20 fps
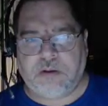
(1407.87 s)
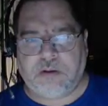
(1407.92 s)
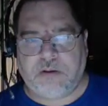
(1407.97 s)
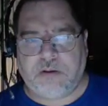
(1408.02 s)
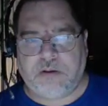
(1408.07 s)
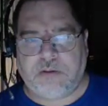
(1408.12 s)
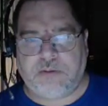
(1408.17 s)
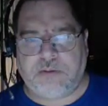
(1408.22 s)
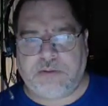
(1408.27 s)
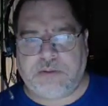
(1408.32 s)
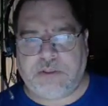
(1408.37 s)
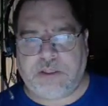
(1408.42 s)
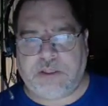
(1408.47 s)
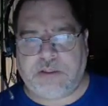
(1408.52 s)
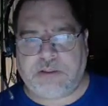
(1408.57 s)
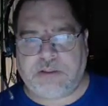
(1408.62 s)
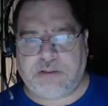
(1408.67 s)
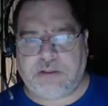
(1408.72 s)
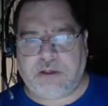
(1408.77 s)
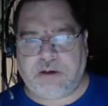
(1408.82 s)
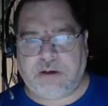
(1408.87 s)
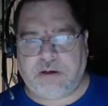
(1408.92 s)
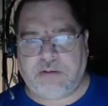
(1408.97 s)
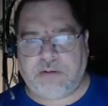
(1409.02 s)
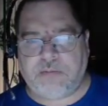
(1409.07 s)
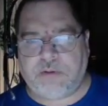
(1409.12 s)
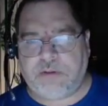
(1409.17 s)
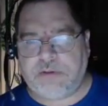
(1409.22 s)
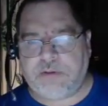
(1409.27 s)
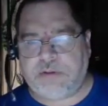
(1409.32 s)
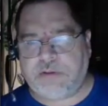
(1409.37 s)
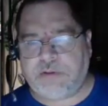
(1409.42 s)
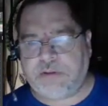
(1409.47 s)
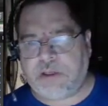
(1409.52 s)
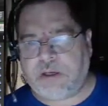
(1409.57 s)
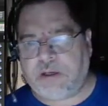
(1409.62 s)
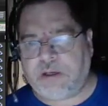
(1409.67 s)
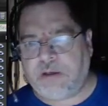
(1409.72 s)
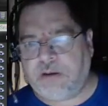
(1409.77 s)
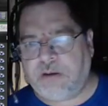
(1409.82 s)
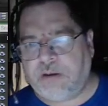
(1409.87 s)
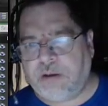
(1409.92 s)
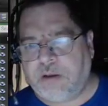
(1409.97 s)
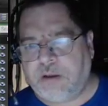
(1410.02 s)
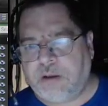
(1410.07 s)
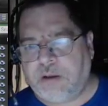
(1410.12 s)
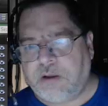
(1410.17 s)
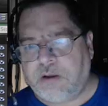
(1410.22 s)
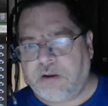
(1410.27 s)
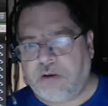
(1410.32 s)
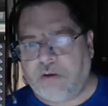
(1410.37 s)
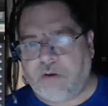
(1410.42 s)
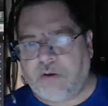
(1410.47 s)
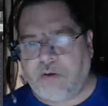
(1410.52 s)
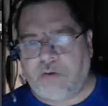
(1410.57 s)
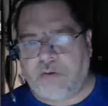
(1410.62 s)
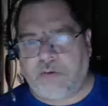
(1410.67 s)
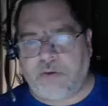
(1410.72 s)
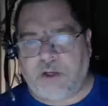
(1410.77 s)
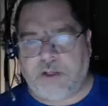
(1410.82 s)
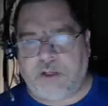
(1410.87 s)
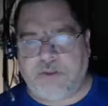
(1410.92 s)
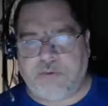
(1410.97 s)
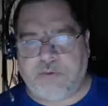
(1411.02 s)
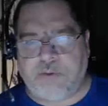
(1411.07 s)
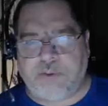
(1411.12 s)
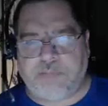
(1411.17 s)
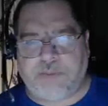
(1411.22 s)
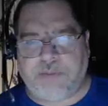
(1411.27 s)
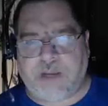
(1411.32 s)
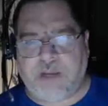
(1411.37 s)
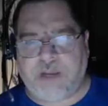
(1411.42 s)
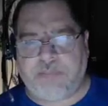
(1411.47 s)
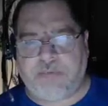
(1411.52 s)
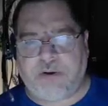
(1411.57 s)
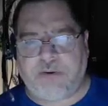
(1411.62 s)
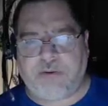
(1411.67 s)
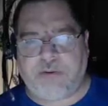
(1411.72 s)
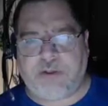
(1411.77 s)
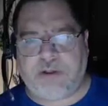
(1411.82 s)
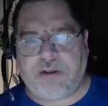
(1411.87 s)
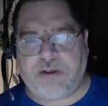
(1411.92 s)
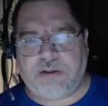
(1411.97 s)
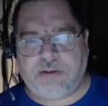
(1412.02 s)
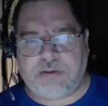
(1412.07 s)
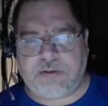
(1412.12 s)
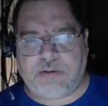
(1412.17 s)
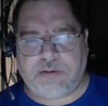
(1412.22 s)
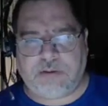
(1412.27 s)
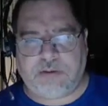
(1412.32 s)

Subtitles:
Dude sneezing there. He's just kind of holding on to his pipe there on the end.